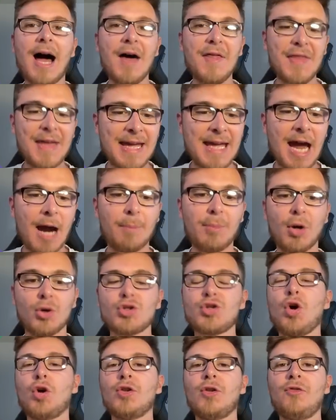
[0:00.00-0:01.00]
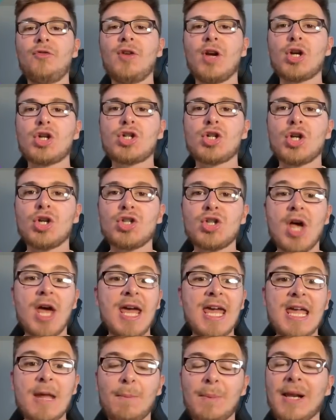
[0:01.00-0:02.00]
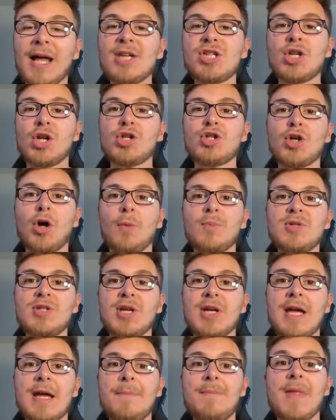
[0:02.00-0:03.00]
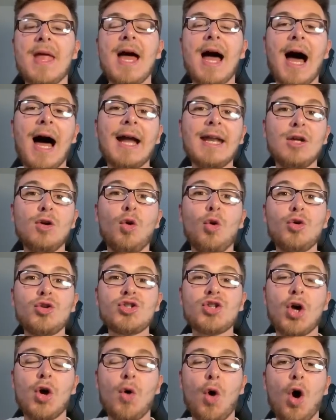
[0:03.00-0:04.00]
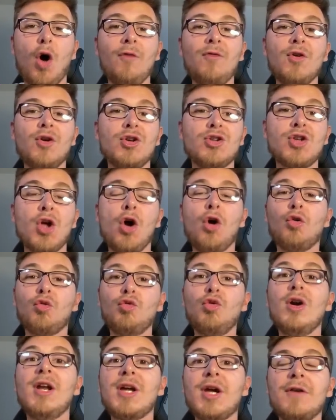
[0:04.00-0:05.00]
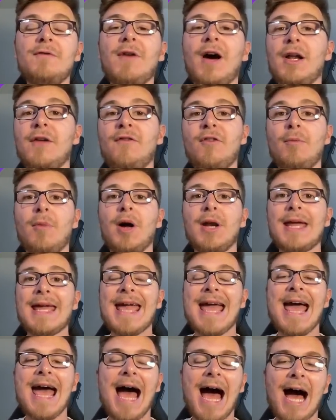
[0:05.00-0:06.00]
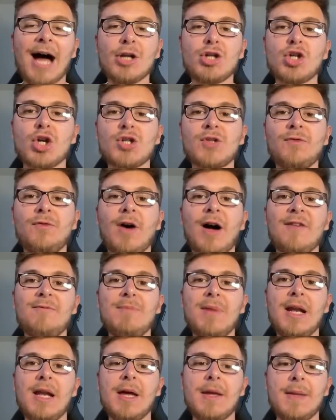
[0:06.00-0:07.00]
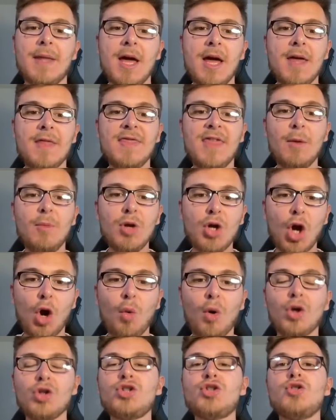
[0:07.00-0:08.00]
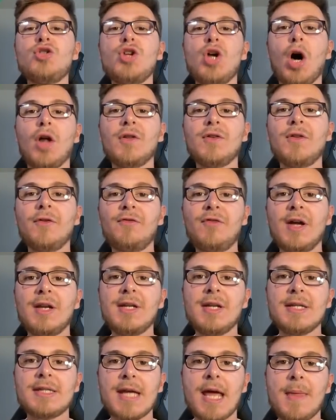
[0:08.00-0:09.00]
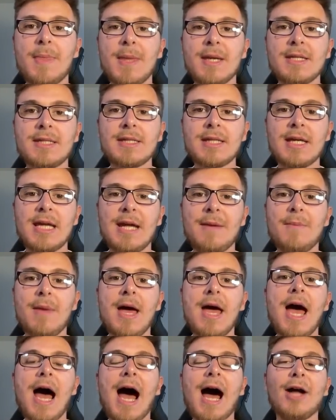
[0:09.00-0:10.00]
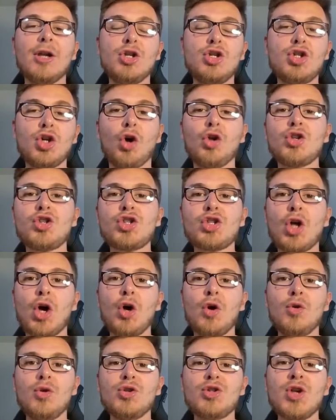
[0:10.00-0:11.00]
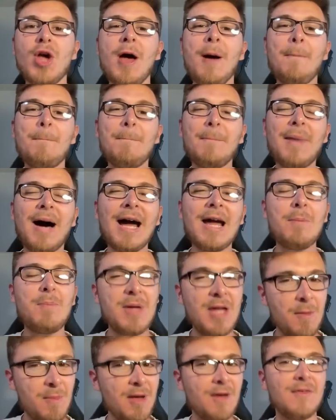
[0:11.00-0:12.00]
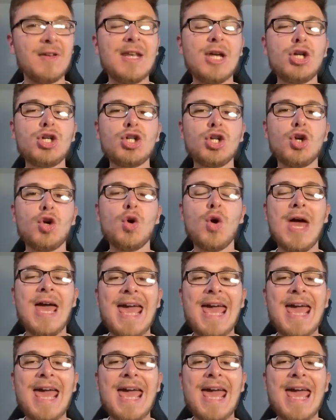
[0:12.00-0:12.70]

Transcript: I think Gabriel's got the fixtures, he plays on a top team, and he also offers really good value for money at just 5 million. Then we go on to the other defenders in this team, and John Stones might be a bit of an issue